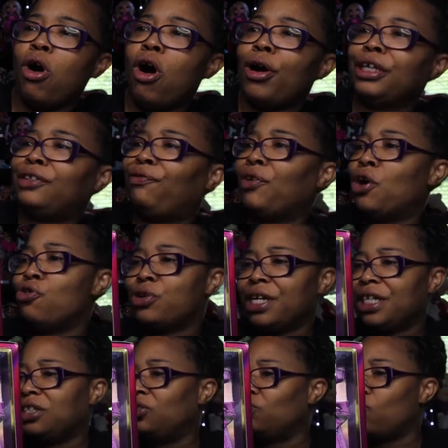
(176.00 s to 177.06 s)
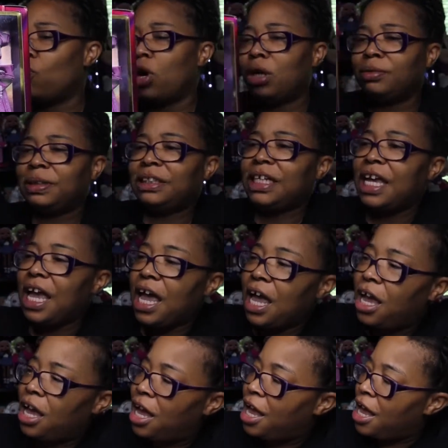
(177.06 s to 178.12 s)
arts focus, you know what I'm
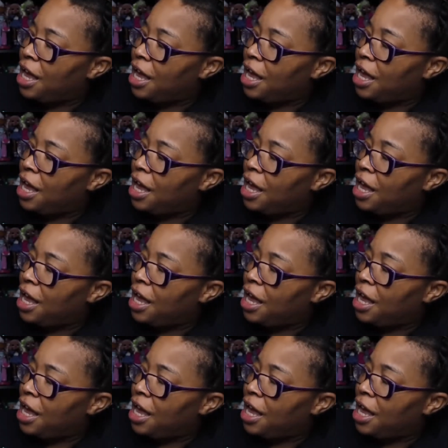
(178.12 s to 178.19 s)
saying?